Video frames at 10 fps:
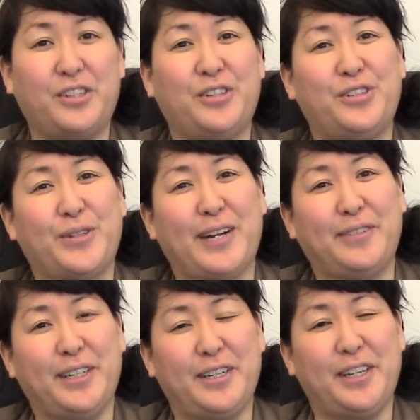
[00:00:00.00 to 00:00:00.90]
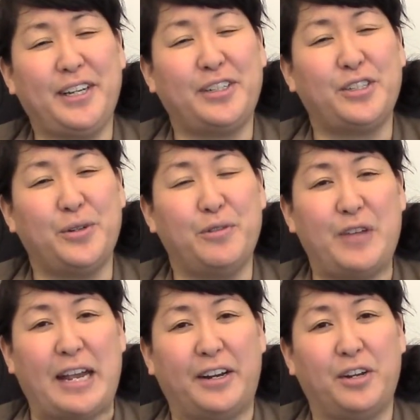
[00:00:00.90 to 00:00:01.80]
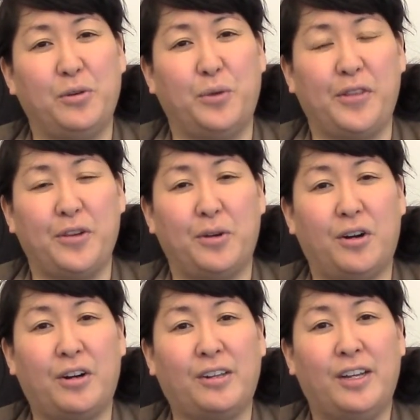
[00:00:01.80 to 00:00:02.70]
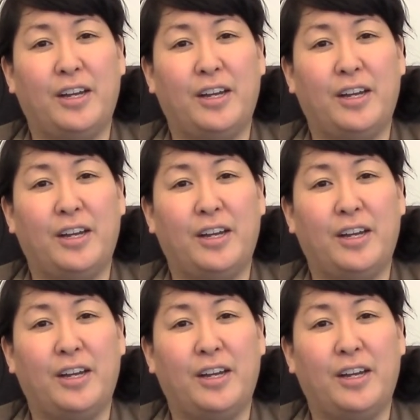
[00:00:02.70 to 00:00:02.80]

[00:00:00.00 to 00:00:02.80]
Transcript: to traveling to Havana with you all.